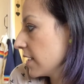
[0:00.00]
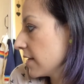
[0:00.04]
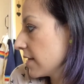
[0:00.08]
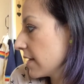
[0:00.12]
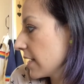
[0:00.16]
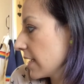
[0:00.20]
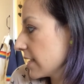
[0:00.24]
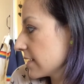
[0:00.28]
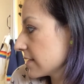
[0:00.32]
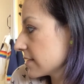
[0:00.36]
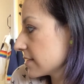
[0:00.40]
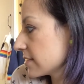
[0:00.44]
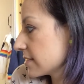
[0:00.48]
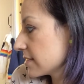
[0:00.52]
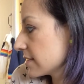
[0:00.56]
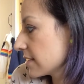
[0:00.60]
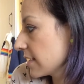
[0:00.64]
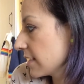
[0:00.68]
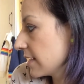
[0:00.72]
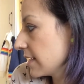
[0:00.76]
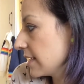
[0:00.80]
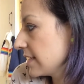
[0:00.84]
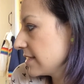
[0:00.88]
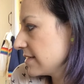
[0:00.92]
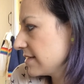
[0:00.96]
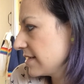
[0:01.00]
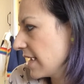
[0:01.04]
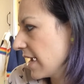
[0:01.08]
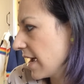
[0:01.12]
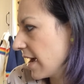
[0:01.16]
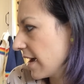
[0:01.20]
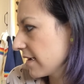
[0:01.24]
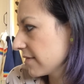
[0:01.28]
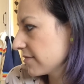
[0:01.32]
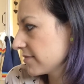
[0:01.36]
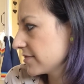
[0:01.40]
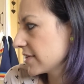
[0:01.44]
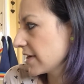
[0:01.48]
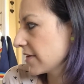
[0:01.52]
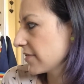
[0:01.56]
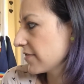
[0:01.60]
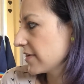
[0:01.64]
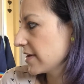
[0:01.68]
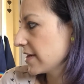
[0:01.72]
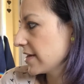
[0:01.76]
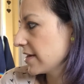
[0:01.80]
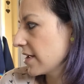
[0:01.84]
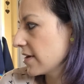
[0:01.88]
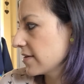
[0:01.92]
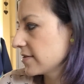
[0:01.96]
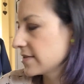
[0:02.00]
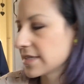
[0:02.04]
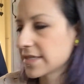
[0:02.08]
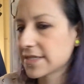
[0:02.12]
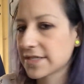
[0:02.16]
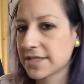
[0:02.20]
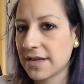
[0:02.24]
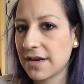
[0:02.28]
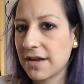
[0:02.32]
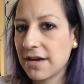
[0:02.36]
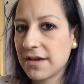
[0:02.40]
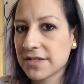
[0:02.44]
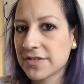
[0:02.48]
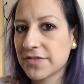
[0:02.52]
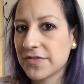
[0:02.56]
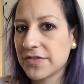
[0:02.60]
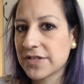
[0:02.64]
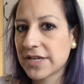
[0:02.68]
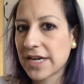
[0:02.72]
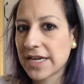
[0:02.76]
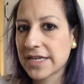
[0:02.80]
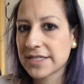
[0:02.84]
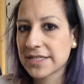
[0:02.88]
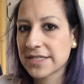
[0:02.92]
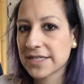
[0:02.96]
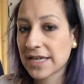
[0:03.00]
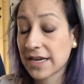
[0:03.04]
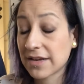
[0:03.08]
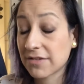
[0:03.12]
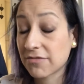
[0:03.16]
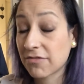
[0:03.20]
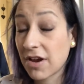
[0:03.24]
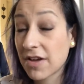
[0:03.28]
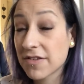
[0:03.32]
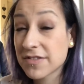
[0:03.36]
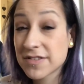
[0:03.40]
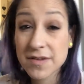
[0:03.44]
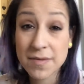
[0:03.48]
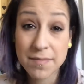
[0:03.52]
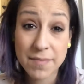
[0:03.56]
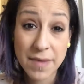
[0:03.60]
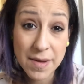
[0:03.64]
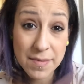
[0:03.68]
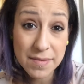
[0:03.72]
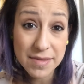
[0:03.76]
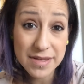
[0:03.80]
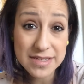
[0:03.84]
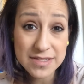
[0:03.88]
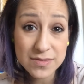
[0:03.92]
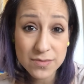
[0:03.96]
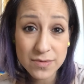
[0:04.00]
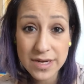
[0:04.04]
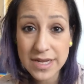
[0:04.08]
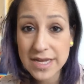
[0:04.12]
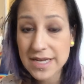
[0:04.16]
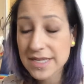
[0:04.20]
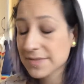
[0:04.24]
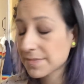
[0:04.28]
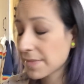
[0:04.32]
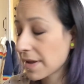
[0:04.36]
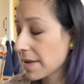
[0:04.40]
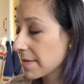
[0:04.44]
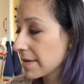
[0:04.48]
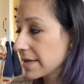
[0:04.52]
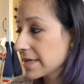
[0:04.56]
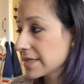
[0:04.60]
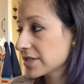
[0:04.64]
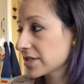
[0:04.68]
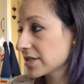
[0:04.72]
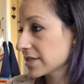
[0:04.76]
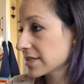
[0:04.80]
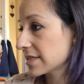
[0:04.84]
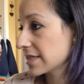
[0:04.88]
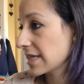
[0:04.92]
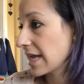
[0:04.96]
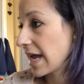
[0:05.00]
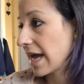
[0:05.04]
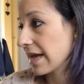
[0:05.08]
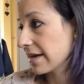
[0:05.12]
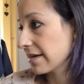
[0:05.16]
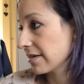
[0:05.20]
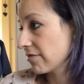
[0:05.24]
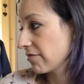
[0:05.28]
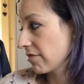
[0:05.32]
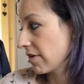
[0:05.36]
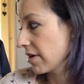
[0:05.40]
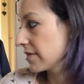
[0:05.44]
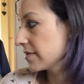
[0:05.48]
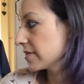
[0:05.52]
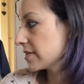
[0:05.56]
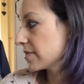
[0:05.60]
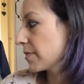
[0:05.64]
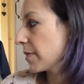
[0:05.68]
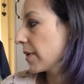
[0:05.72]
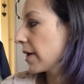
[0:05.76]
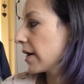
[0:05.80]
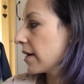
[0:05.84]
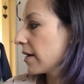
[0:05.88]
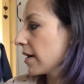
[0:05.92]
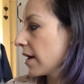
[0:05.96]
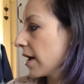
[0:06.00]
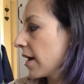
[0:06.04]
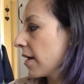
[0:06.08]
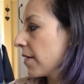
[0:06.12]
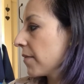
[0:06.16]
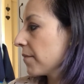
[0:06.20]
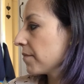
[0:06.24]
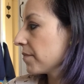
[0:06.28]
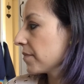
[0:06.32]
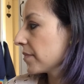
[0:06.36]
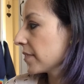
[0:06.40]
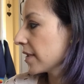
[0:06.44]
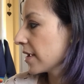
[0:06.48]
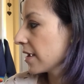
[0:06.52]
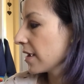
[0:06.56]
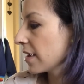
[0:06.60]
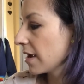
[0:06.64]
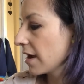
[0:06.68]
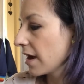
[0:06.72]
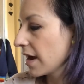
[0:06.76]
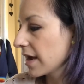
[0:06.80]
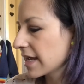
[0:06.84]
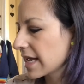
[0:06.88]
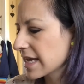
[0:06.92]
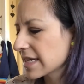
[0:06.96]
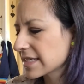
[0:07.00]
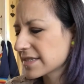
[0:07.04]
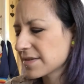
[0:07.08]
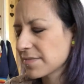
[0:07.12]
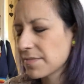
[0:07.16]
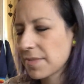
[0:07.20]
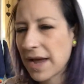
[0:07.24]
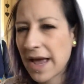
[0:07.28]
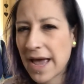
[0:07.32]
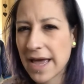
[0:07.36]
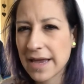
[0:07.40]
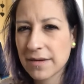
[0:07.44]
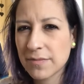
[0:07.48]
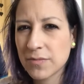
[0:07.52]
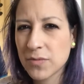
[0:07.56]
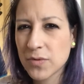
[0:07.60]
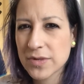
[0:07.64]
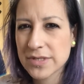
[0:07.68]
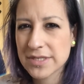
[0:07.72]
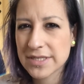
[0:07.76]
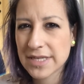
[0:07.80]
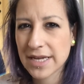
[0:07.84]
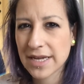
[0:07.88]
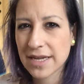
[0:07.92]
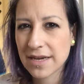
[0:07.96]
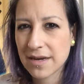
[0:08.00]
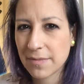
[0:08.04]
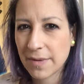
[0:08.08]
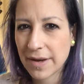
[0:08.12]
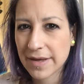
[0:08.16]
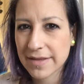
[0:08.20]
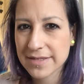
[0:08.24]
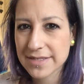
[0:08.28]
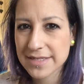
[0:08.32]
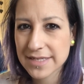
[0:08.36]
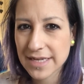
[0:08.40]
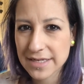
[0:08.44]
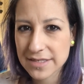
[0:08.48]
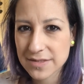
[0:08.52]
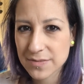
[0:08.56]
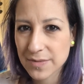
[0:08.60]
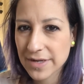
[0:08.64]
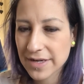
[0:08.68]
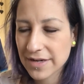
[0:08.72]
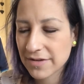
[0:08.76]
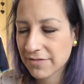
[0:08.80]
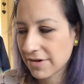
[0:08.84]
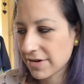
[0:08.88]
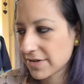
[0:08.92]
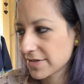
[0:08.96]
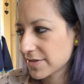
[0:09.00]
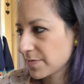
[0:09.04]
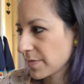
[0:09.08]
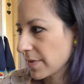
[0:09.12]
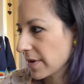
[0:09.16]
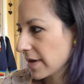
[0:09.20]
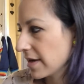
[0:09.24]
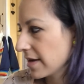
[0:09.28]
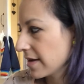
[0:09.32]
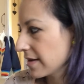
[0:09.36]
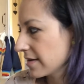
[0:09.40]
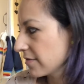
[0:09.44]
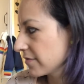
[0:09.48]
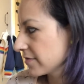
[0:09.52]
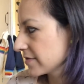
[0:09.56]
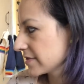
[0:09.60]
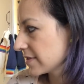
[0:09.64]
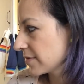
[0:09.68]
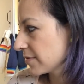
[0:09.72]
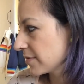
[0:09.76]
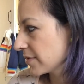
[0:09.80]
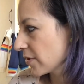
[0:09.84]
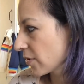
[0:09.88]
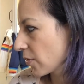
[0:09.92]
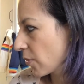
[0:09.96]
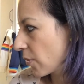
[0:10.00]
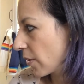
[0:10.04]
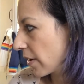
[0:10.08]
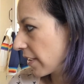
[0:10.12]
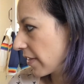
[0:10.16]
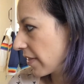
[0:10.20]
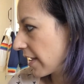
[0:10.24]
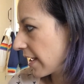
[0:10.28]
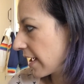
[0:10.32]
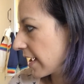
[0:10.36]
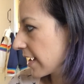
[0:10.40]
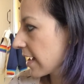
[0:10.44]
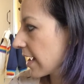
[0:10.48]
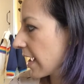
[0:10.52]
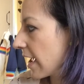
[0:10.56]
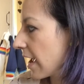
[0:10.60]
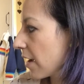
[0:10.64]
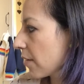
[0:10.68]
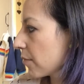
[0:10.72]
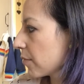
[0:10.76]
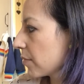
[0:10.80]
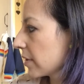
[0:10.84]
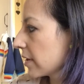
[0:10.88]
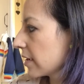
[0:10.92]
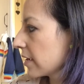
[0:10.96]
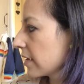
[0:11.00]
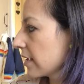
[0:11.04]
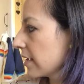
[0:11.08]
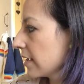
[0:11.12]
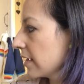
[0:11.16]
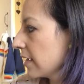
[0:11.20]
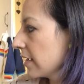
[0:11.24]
that's yeah, definitely noticed the last few days he's had a growth spurt. Maybe that's what it is. Maybe he's just had a growth spurt. I guess in my head I'm always thinking about the 6-week growth spurt, and obviously we're not quite there yet, but